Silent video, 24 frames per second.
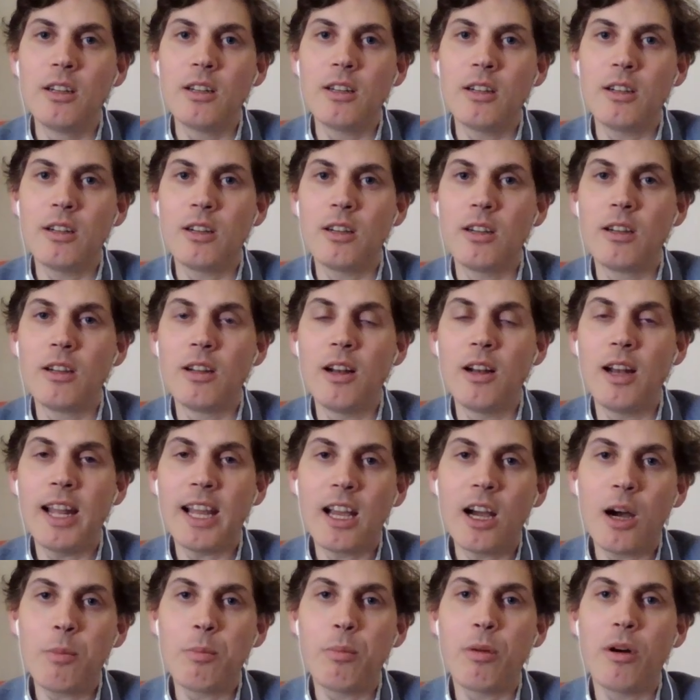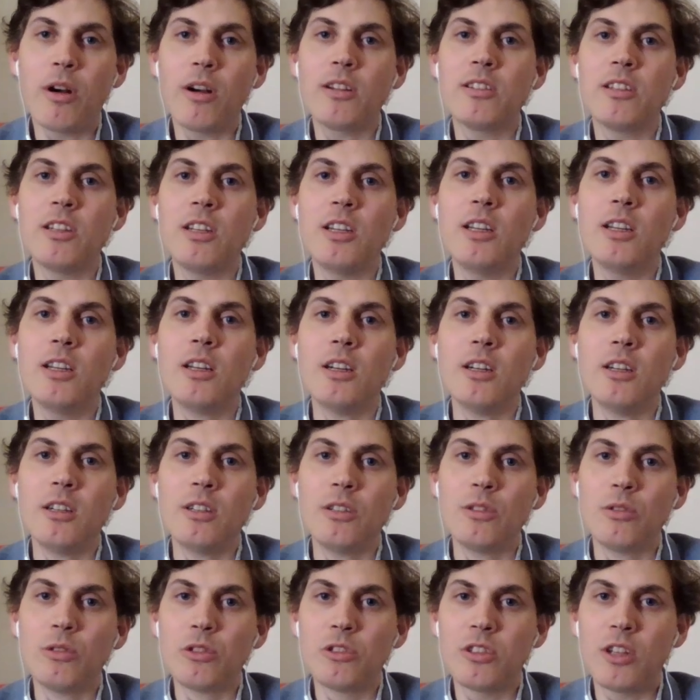Lega party
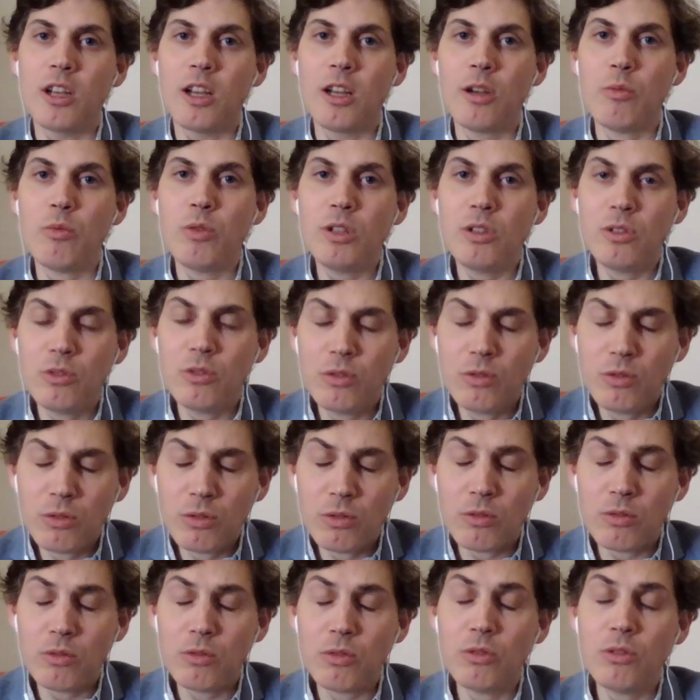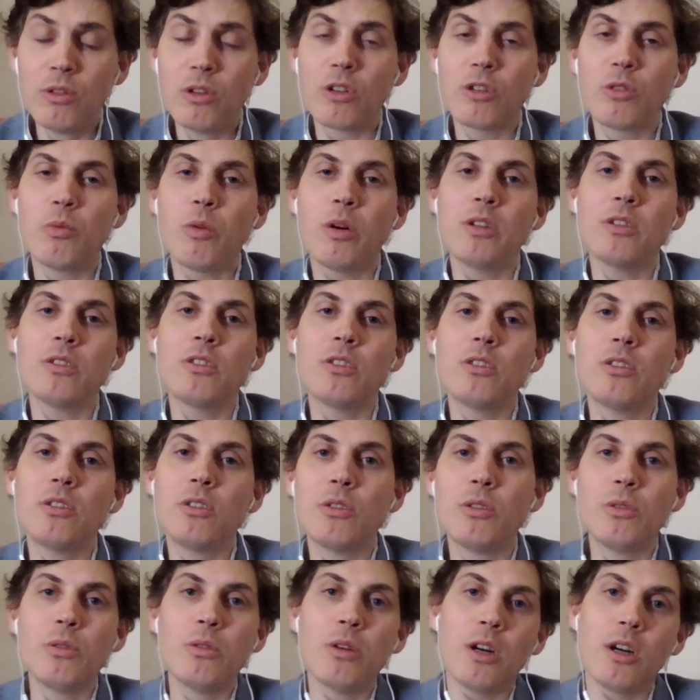to say we do, do not want
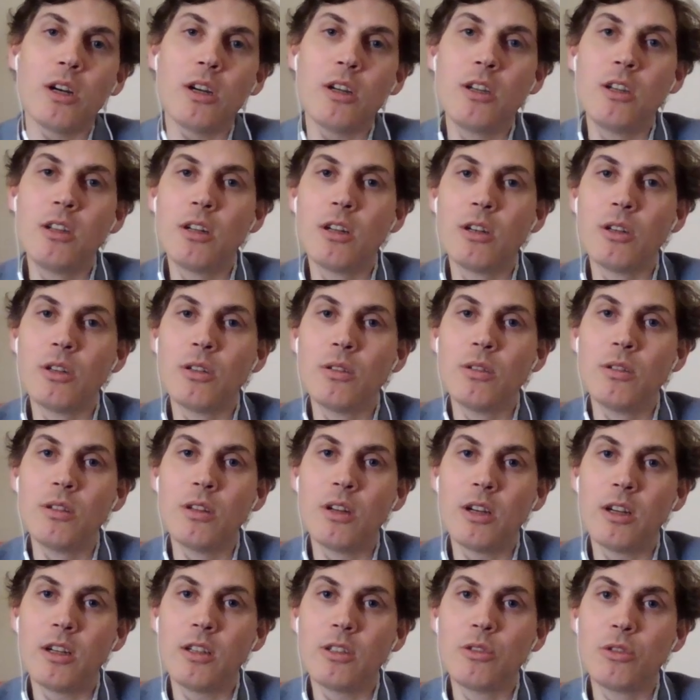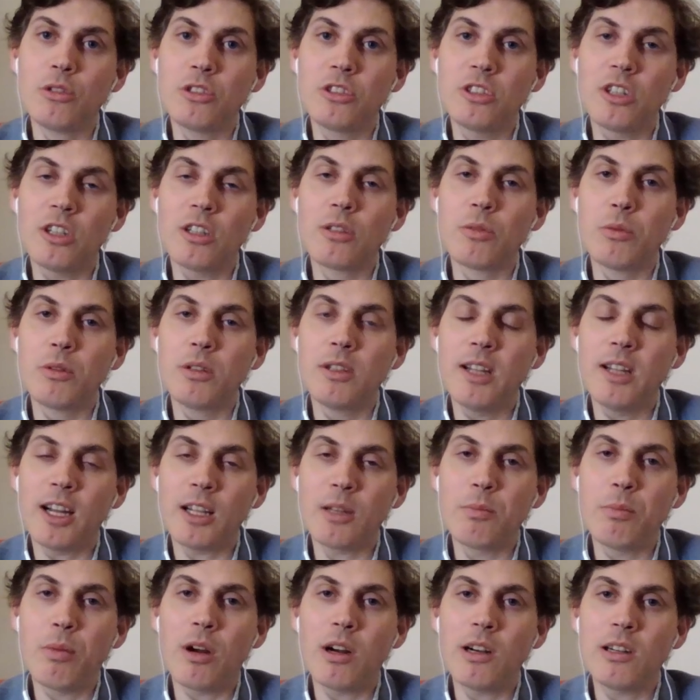to uh, you know uh, to sit with
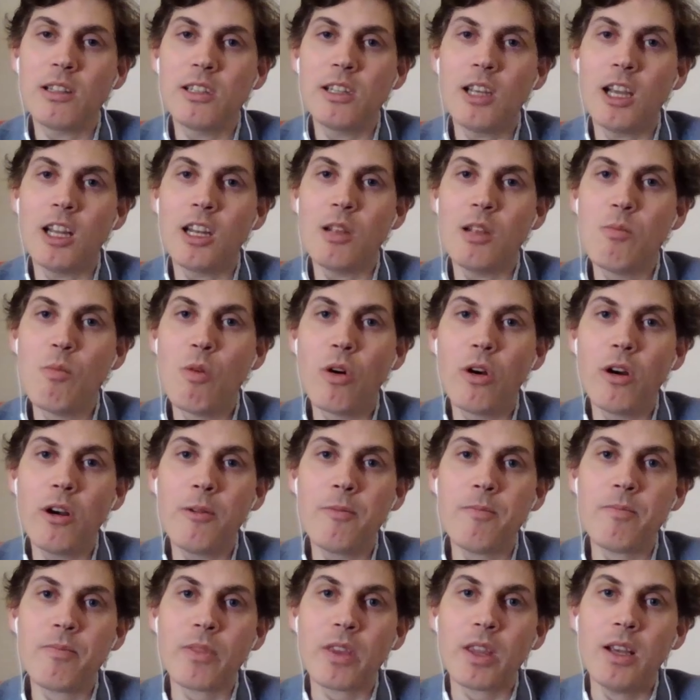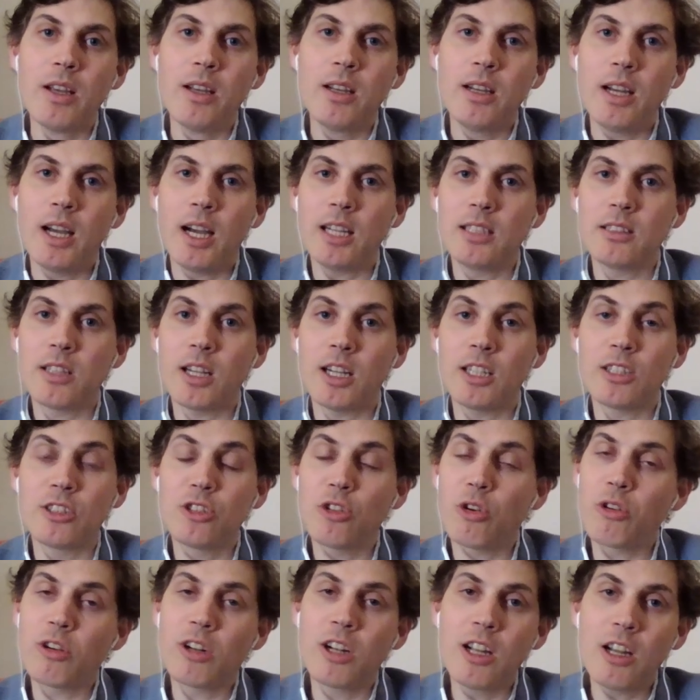that party anymore and and
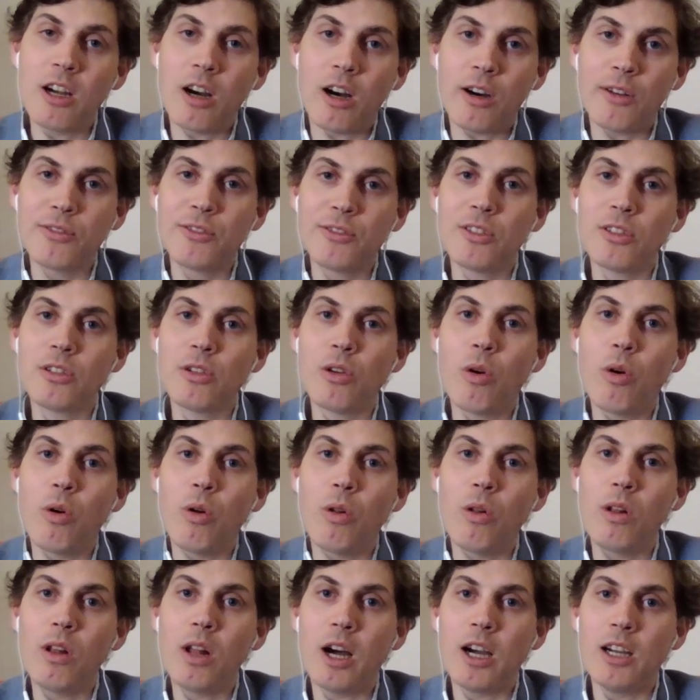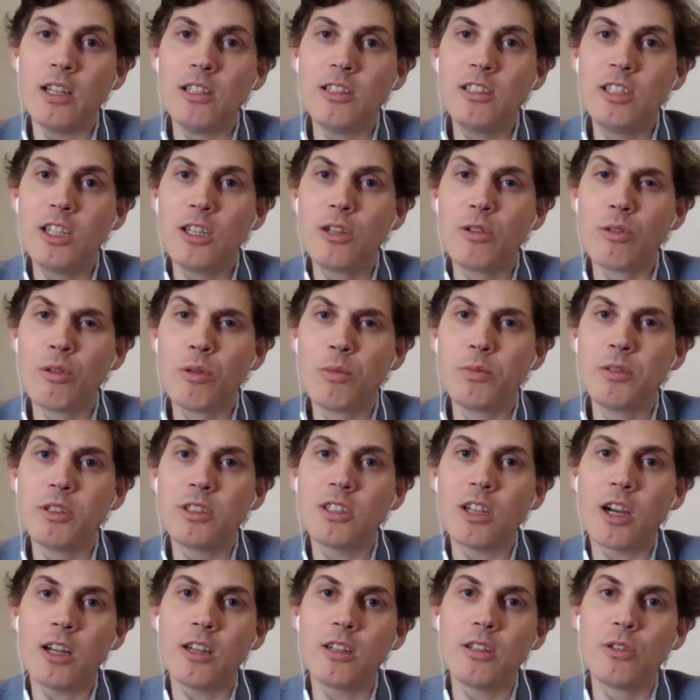shortly after the whole ID group
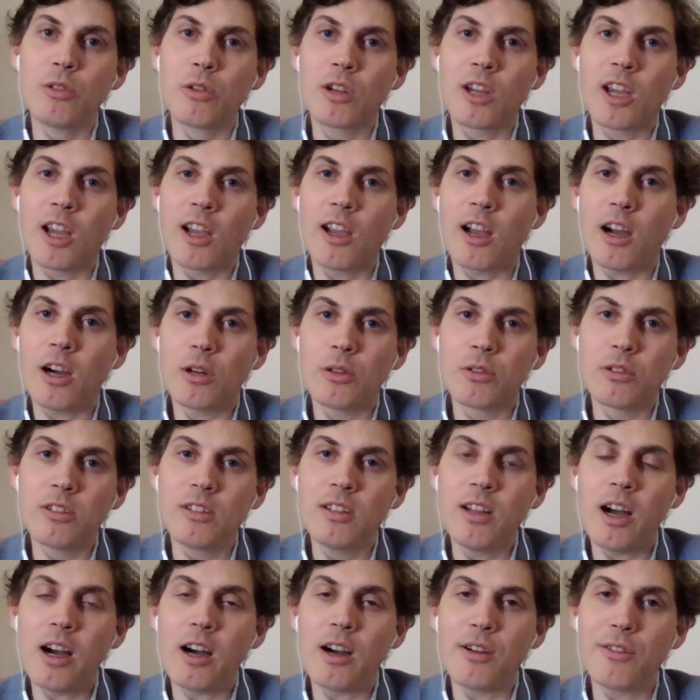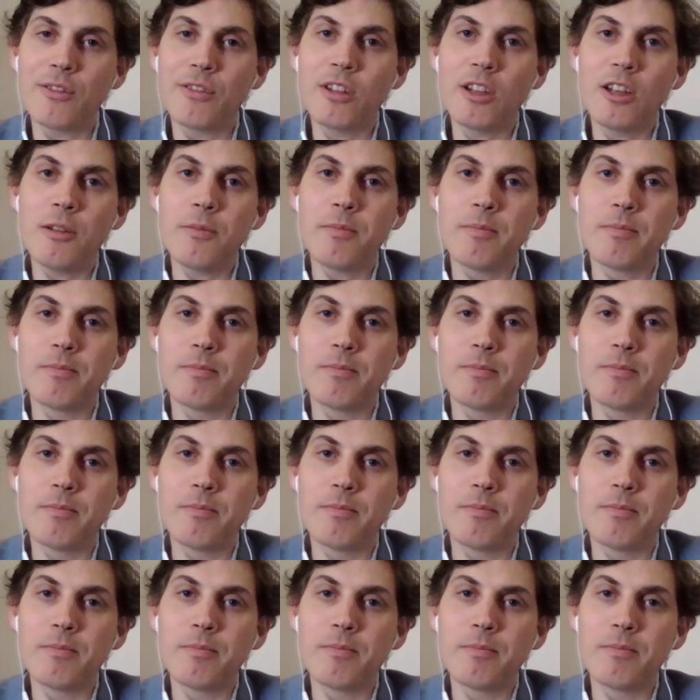decided to kick out the AFD